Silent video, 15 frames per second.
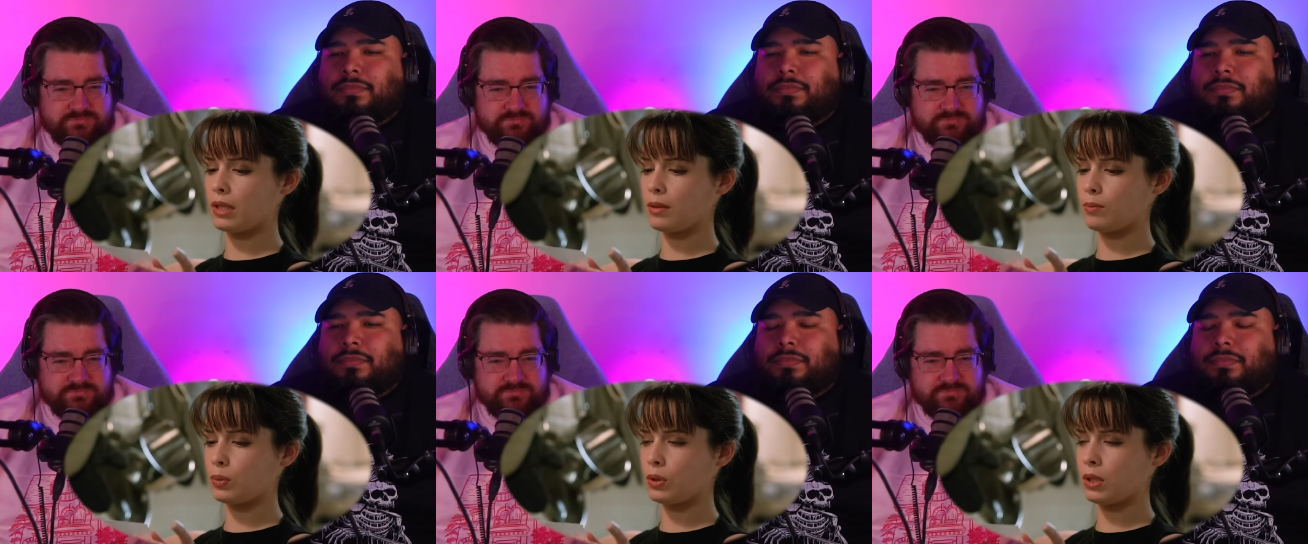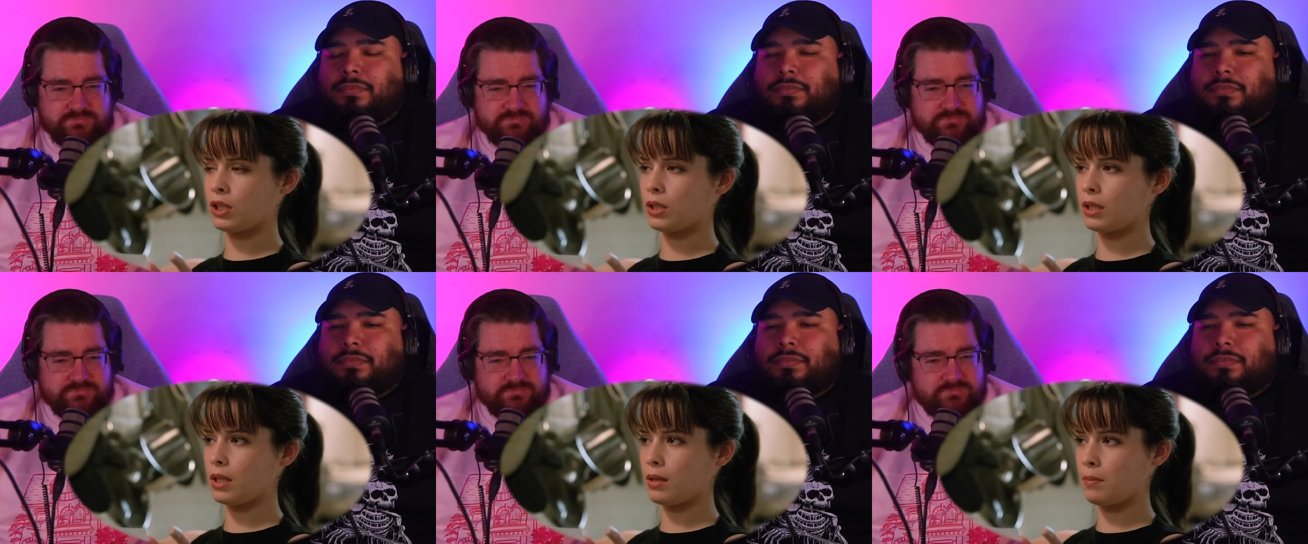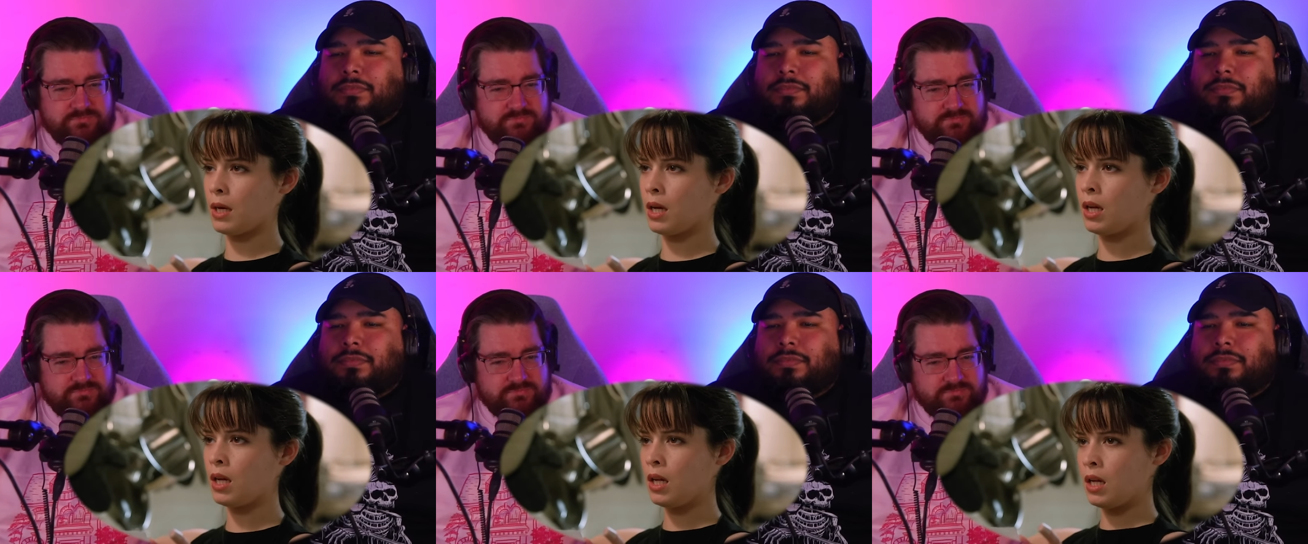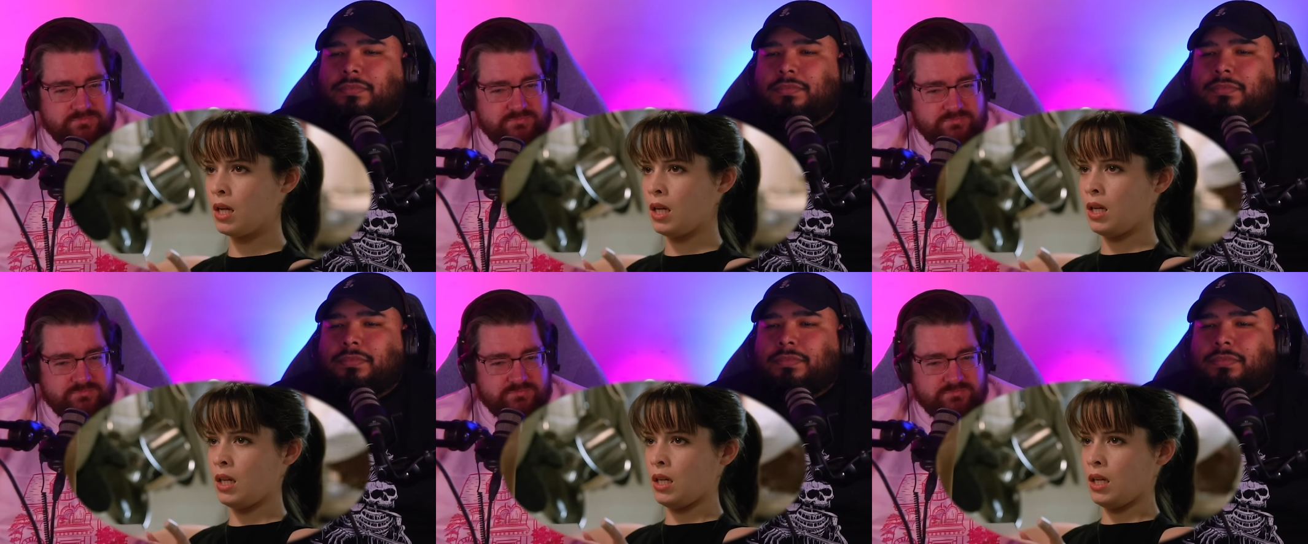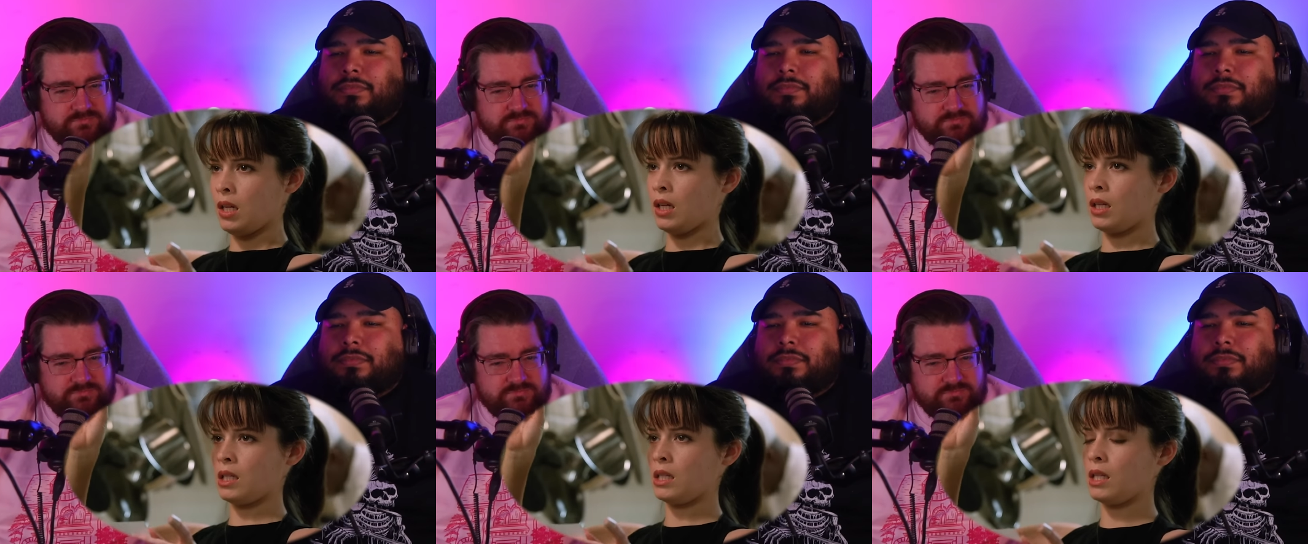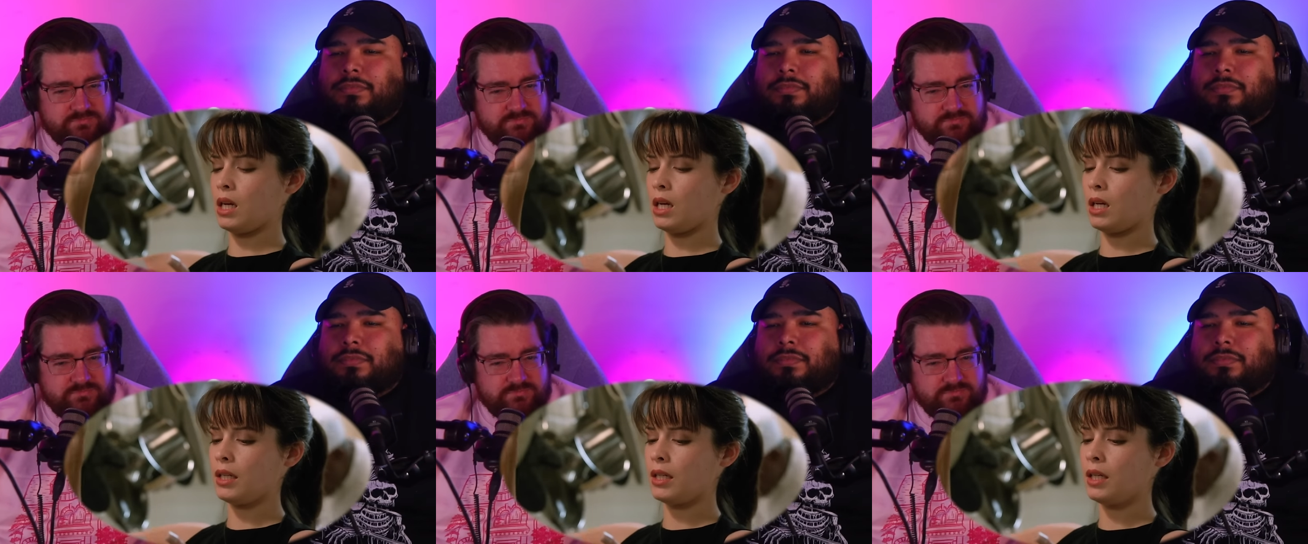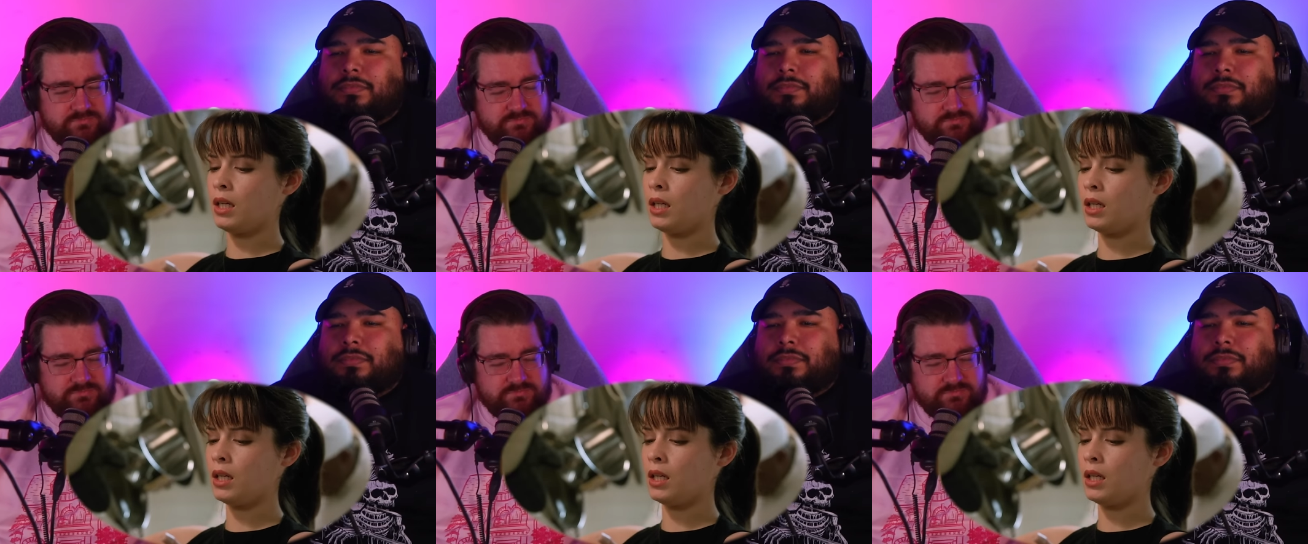Speaker 1: and brush them aside.